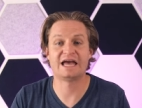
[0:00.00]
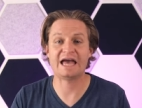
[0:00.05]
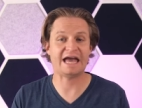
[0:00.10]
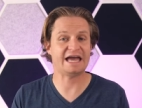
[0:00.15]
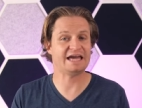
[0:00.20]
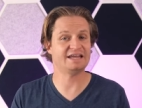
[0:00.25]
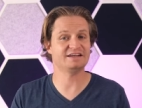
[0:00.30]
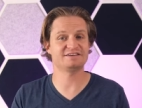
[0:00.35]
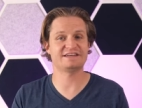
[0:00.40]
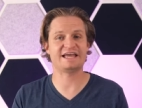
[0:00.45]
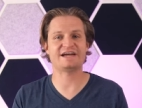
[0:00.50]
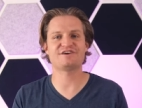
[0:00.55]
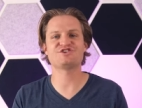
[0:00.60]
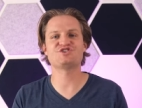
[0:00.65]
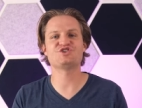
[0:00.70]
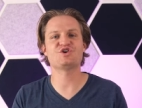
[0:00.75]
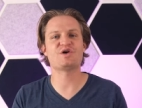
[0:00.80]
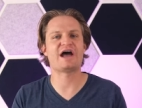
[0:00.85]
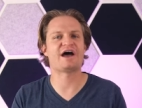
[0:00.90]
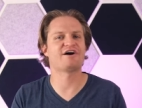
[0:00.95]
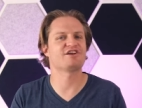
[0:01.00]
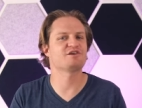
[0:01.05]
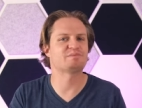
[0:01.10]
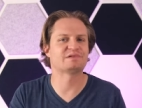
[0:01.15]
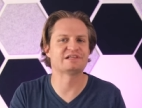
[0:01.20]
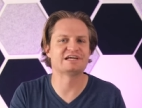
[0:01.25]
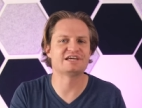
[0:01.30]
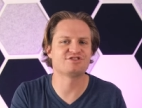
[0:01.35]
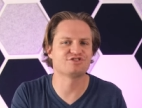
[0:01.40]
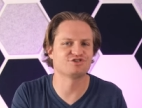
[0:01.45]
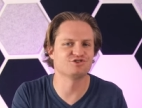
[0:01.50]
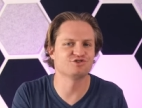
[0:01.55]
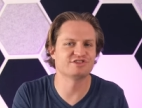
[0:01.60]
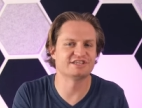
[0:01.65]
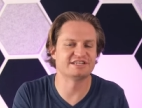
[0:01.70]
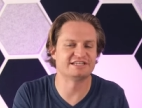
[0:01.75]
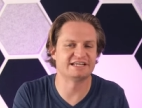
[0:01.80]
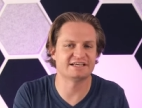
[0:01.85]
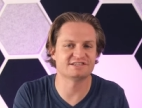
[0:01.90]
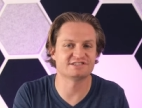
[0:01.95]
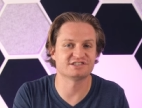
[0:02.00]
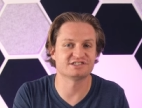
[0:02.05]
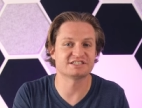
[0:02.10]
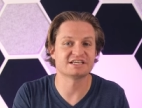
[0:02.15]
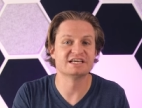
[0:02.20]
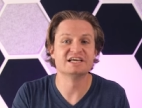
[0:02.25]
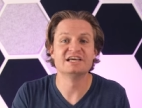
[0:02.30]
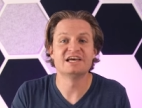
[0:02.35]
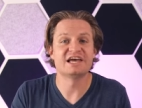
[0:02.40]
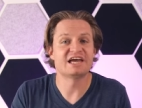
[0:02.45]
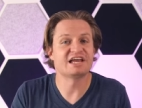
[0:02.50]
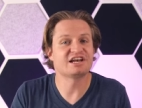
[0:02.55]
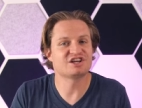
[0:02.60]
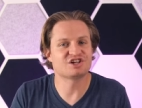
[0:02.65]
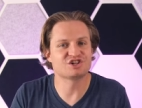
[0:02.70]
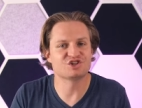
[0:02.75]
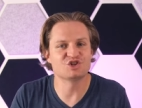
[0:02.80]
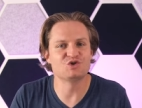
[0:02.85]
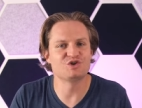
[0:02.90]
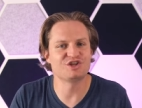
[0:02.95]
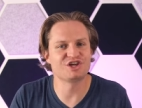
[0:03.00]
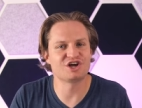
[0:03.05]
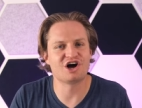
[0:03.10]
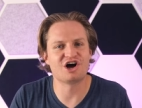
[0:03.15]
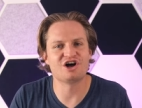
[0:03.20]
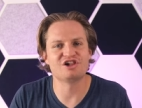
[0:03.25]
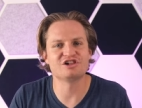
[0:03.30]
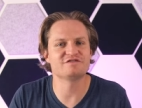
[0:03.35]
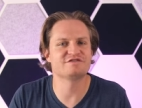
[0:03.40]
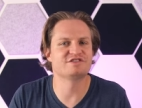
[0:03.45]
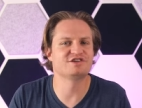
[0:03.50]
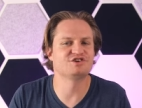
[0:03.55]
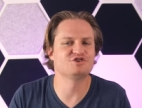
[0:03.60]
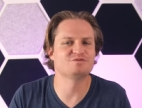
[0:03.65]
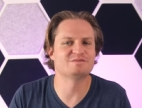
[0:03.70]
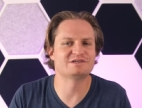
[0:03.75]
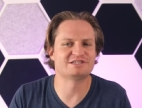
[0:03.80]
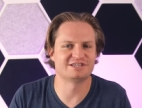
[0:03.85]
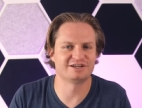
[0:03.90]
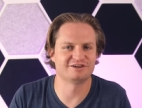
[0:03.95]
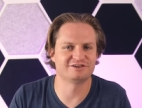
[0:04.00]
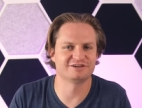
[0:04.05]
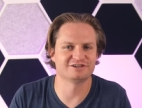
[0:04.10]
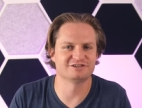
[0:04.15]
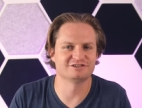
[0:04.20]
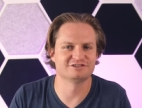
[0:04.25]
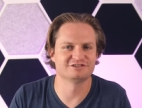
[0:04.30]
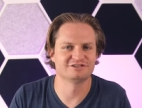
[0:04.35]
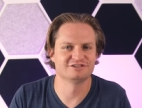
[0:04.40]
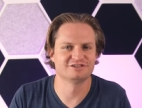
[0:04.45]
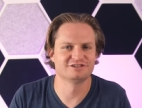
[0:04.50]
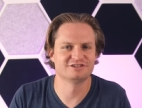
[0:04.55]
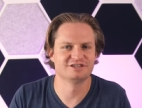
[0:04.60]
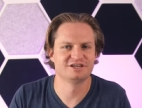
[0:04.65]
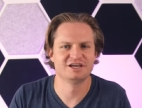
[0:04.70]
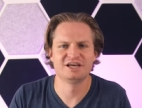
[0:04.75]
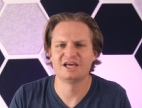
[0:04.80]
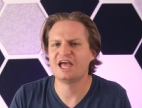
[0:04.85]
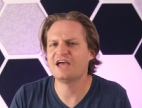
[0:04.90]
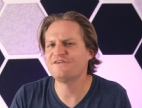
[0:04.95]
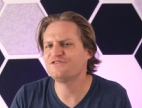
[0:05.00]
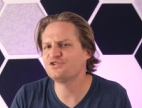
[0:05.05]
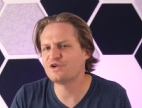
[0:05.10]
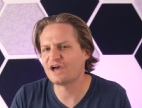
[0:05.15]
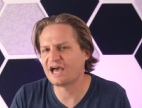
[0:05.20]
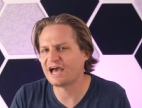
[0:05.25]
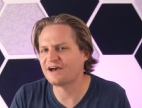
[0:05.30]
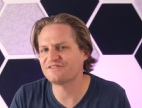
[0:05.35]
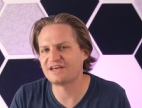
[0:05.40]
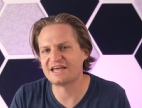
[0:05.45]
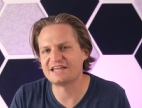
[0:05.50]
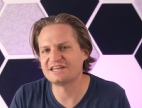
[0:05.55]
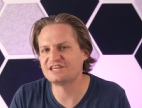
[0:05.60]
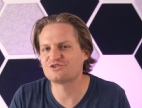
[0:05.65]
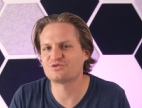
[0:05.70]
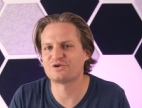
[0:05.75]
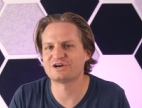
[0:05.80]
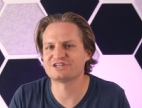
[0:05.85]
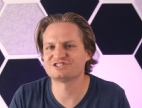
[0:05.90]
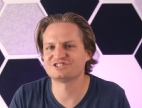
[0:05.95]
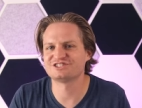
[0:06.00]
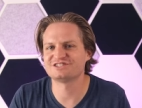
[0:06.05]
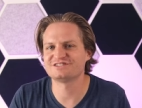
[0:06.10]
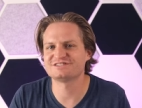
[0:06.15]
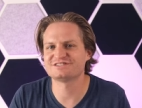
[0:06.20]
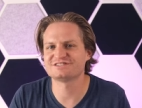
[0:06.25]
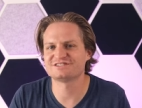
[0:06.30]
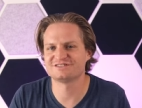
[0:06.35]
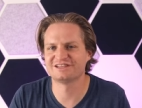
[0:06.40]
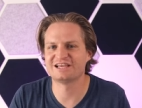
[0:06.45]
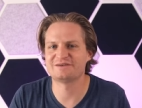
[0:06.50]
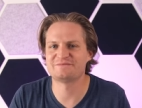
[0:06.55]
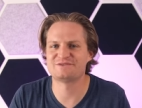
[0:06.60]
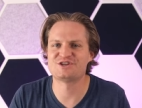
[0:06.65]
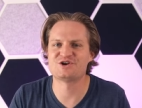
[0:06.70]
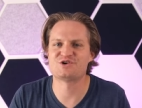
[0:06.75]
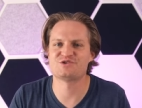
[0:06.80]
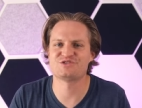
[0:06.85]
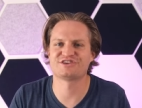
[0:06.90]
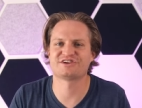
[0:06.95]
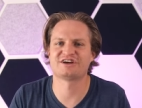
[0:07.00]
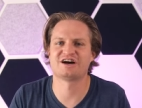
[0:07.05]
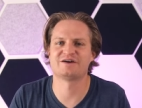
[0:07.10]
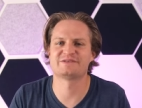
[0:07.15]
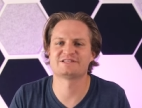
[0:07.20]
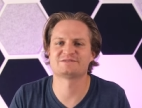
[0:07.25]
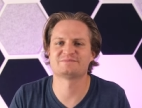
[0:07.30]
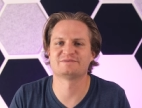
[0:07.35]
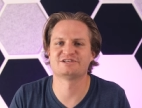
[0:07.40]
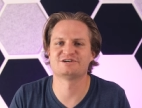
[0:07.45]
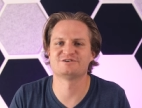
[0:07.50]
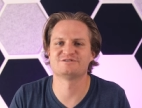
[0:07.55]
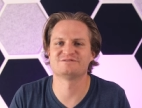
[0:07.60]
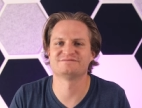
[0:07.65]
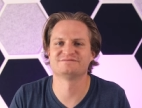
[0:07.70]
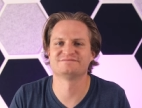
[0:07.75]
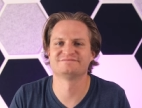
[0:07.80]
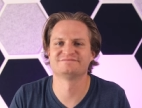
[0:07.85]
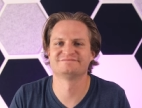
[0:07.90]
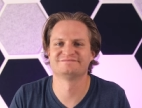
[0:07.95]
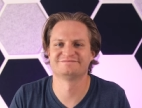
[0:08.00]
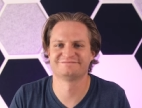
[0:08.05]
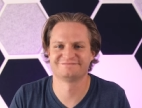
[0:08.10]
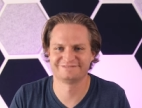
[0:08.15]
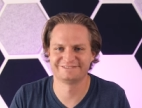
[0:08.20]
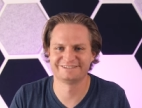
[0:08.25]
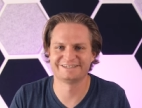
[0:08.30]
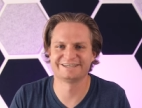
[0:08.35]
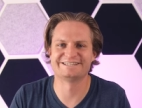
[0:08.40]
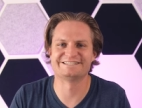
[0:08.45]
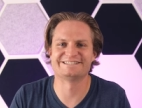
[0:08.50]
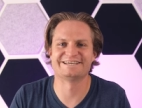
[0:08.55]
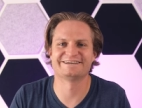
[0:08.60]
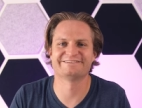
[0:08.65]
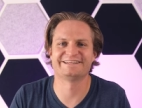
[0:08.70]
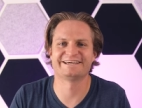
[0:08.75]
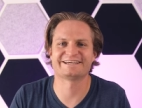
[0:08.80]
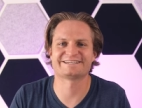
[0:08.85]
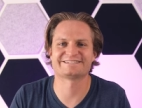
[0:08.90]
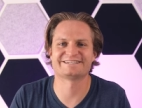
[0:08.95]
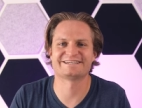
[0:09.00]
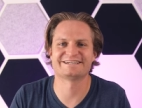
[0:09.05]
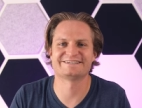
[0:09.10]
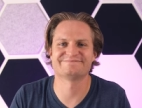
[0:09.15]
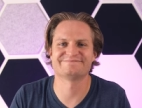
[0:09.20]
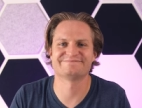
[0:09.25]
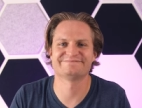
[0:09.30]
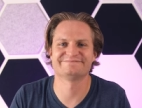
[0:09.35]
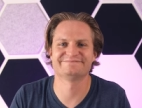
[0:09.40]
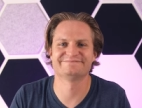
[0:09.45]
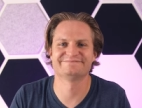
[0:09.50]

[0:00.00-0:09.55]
And now you know how to play through the desert, including all of the new material. If you have any questions, let me know in the comments below. Until next time.